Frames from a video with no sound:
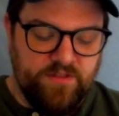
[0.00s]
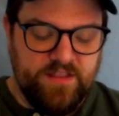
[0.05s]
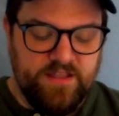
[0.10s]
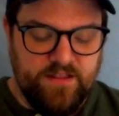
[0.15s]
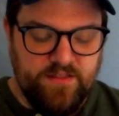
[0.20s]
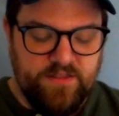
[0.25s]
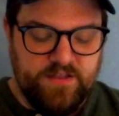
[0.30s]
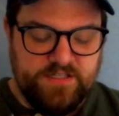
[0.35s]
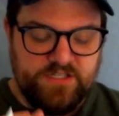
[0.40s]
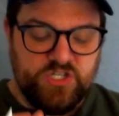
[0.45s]

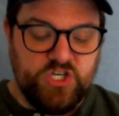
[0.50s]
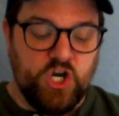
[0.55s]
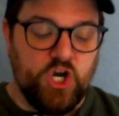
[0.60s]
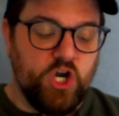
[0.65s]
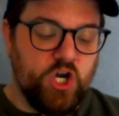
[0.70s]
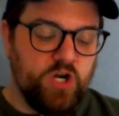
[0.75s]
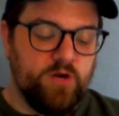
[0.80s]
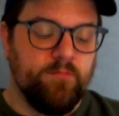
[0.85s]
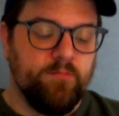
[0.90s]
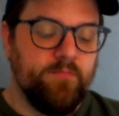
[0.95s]
this
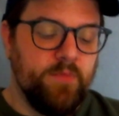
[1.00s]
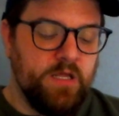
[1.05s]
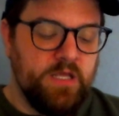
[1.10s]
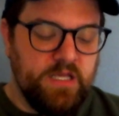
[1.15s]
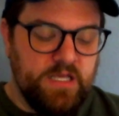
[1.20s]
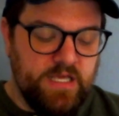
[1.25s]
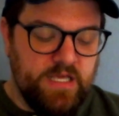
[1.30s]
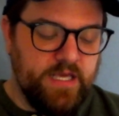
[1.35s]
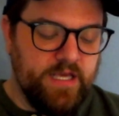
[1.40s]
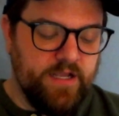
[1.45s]
term
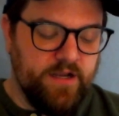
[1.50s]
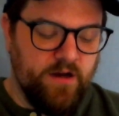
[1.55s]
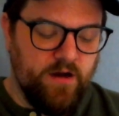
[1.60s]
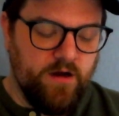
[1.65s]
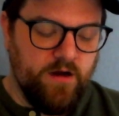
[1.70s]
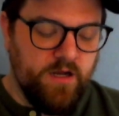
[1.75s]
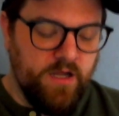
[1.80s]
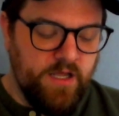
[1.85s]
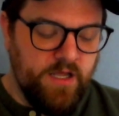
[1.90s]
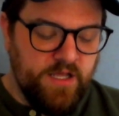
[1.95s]

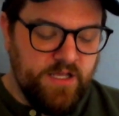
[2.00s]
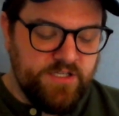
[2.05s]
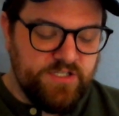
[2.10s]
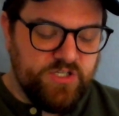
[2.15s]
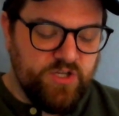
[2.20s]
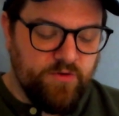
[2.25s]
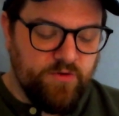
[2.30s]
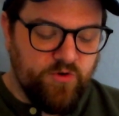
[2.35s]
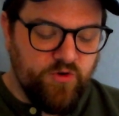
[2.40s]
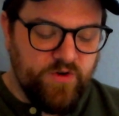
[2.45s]
here.
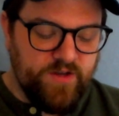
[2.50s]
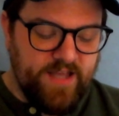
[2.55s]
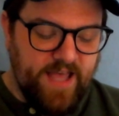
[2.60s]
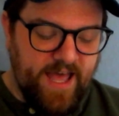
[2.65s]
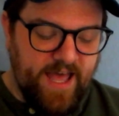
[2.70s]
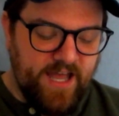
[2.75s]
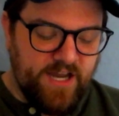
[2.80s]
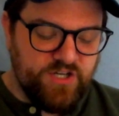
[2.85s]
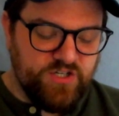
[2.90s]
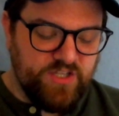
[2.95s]
So I'm going to
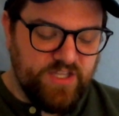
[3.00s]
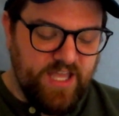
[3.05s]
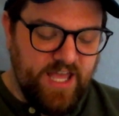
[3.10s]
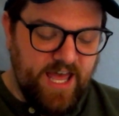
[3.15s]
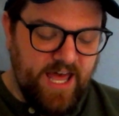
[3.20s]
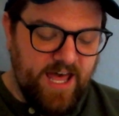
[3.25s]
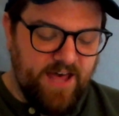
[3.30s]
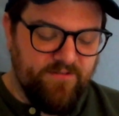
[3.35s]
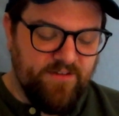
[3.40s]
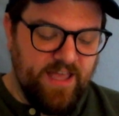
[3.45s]
actually
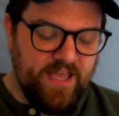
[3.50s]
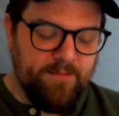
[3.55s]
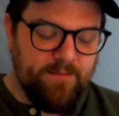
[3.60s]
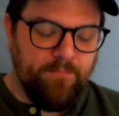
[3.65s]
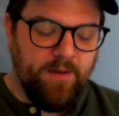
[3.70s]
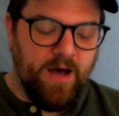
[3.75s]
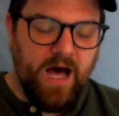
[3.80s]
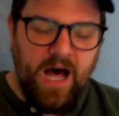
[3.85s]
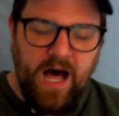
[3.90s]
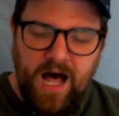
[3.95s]
have a
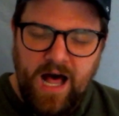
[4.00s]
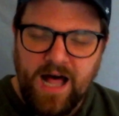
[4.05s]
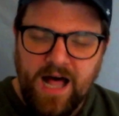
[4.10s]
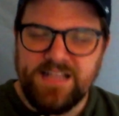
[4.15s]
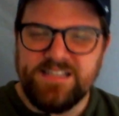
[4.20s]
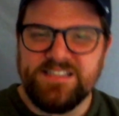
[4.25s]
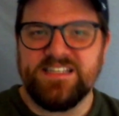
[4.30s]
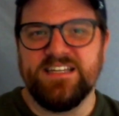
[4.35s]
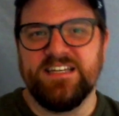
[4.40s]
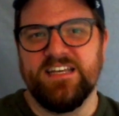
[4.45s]

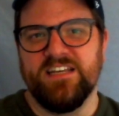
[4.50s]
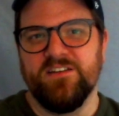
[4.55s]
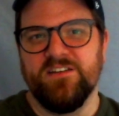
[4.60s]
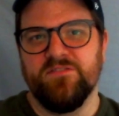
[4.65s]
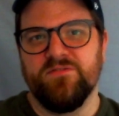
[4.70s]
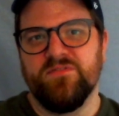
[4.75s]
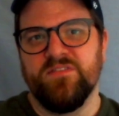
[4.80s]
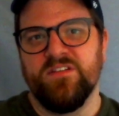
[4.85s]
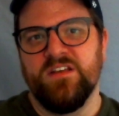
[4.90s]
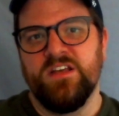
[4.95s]

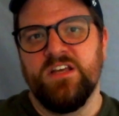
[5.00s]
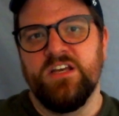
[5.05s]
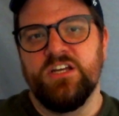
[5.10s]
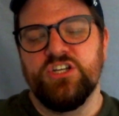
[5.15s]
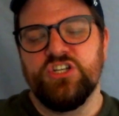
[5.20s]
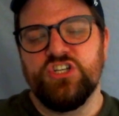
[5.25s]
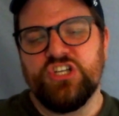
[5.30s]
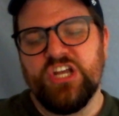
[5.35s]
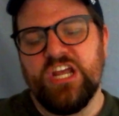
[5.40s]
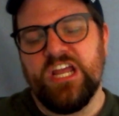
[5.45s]
positive
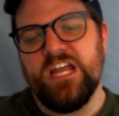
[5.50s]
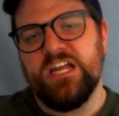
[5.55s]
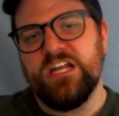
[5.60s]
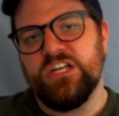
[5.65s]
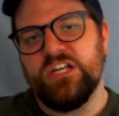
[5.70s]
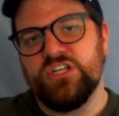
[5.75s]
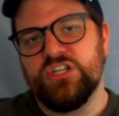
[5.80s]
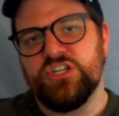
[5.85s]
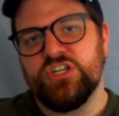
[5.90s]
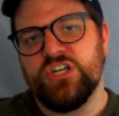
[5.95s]

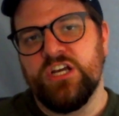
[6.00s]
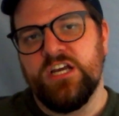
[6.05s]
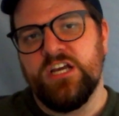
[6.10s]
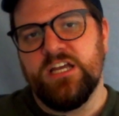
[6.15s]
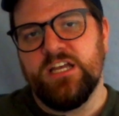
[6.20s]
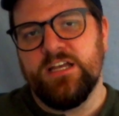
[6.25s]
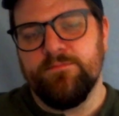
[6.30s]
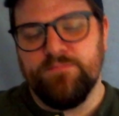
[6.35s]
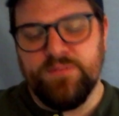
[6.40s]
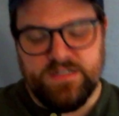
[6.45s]
change
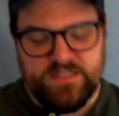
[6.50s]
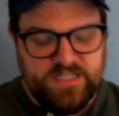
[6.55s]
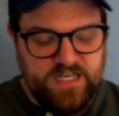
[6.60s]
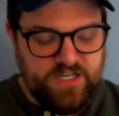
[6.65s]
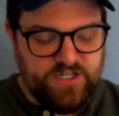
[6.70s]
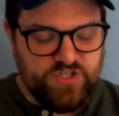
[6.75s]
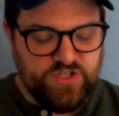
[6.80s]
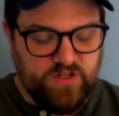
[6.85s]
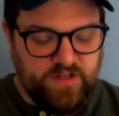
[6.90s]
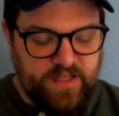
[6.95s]
in
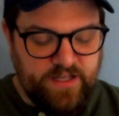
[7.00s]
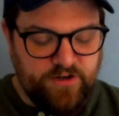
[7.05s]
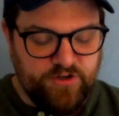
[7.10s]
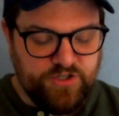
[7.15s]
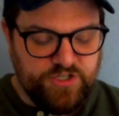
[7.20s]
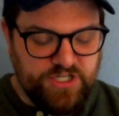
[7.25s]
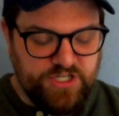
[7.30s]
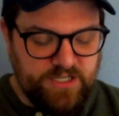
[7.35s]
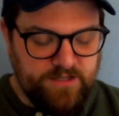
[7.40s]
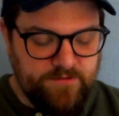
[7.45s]
potential
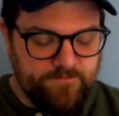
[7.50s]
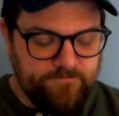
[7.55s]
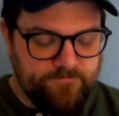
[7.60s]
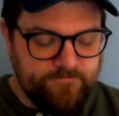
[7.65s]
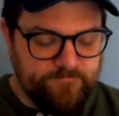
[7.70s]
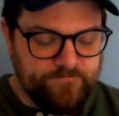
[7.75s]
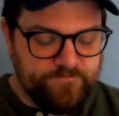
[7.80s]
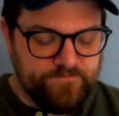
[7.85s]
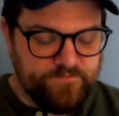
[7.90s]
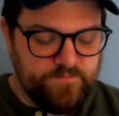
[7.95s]
energy,
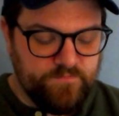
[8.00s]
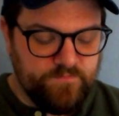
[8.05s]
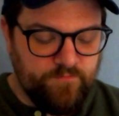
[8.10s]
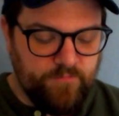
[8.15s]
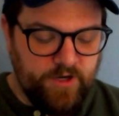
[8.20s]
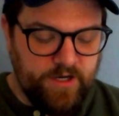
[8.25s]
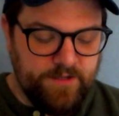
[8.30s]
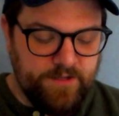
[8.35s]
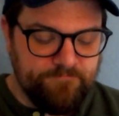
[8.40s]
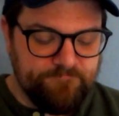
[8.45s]

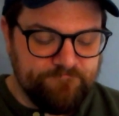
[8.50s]
right?